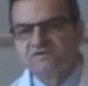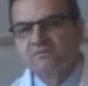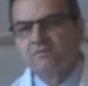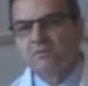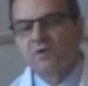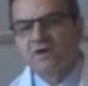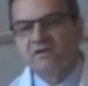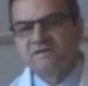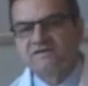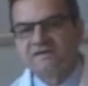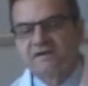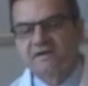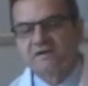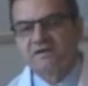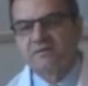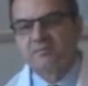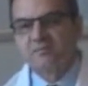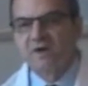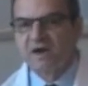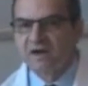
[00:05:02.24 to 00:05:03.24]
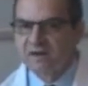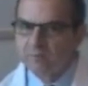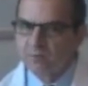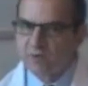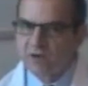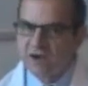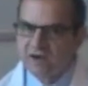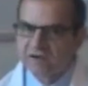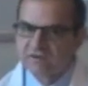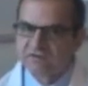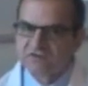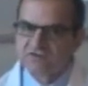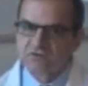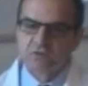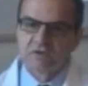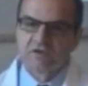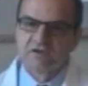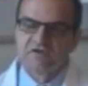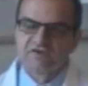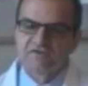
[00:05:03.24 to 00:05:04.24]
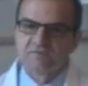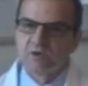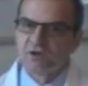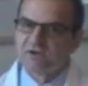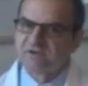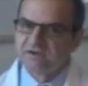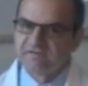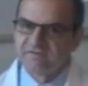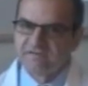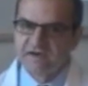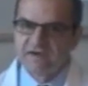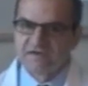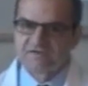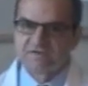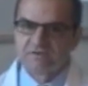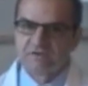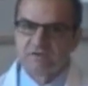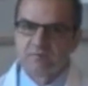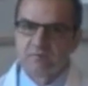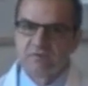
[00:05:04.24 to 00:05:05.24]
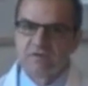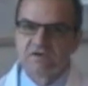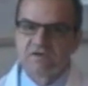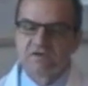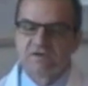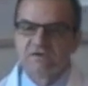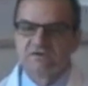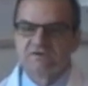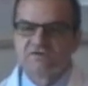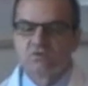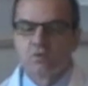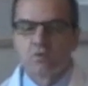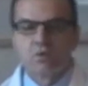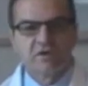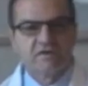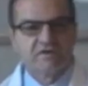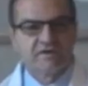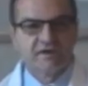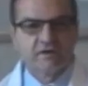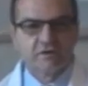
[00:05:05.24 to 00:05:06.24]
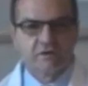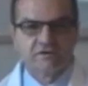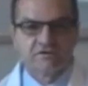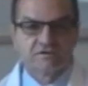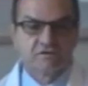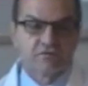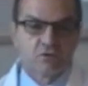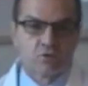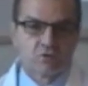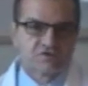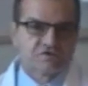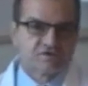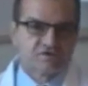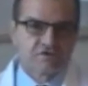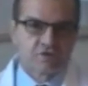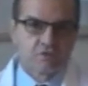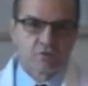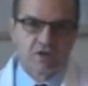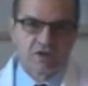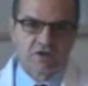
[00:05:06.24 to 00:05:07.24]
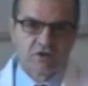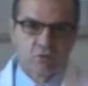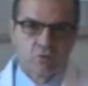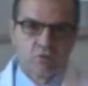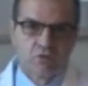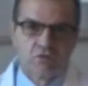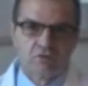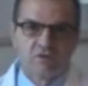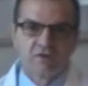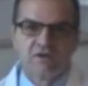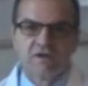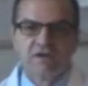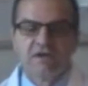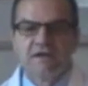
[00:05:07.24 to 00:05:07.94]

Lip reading: of Prontosan in my practice really is multifaceted because one of the areas, of course, is the chronic wound.